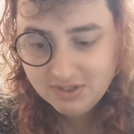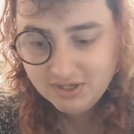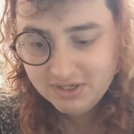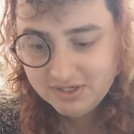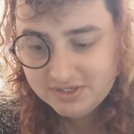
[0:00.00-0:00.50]

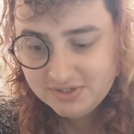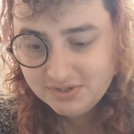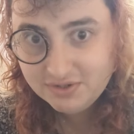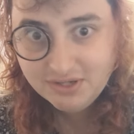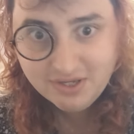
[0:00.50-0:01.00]
right,
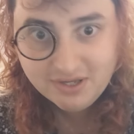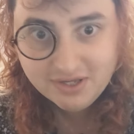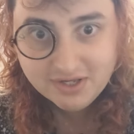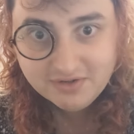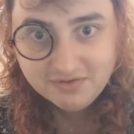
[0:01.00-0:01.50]
so
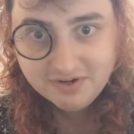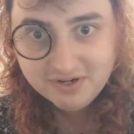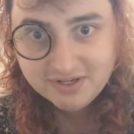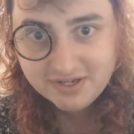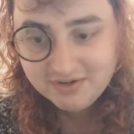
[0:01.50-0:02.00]

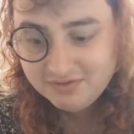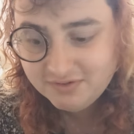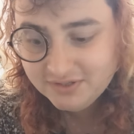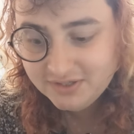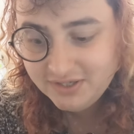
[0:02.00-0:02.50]
very
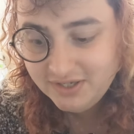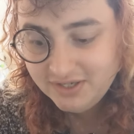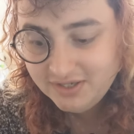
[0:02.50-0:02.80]
carefully